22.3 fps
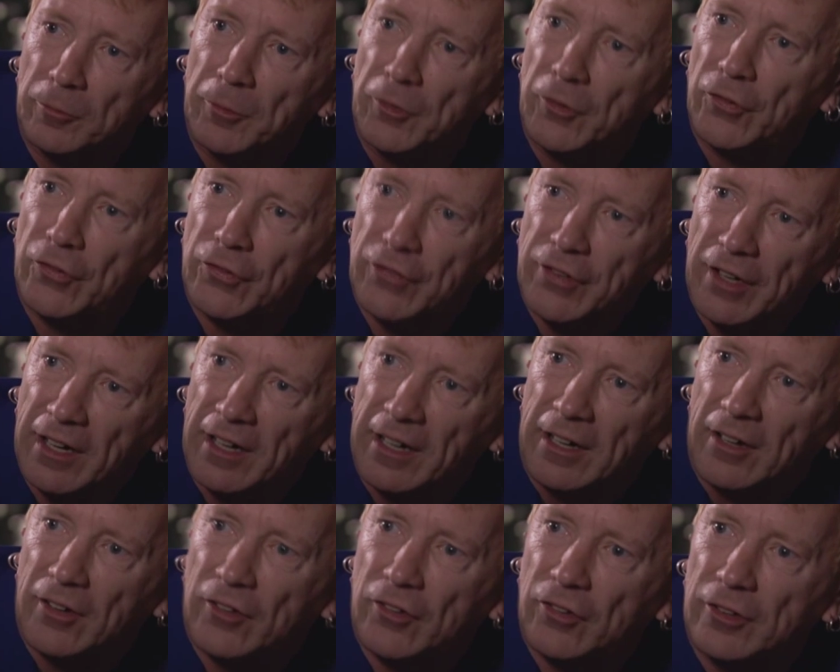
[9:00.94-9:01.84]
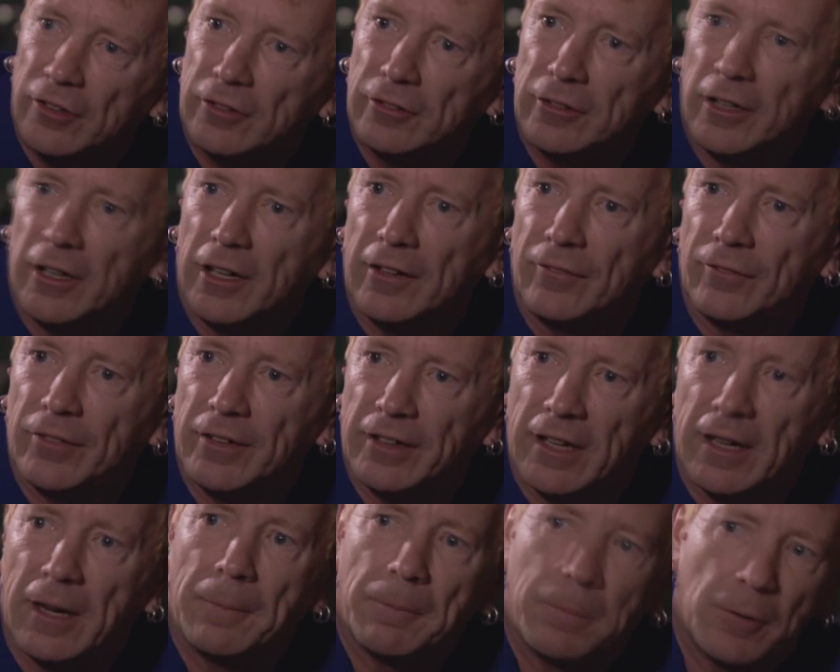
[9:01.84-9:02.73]
mistakes in your life at
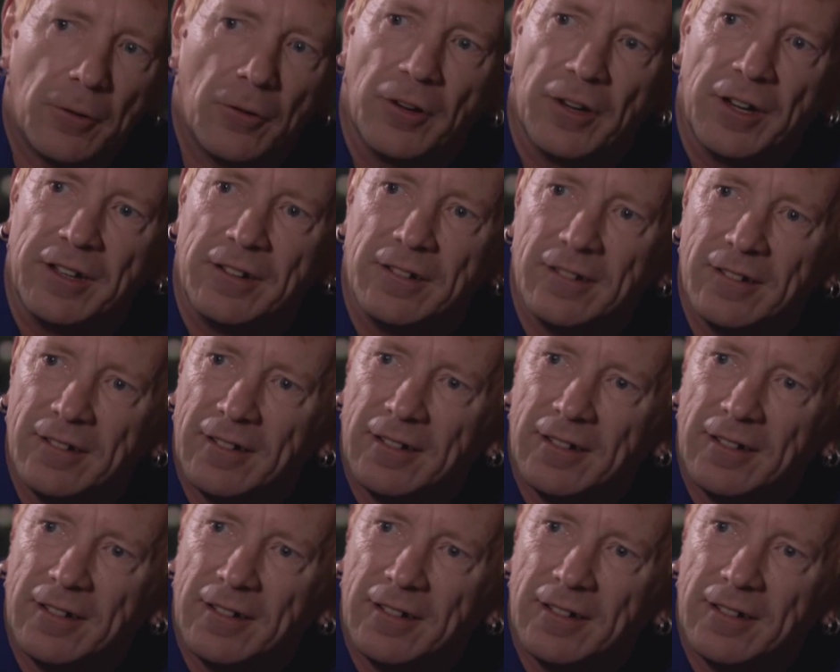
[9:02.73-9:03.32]
that point.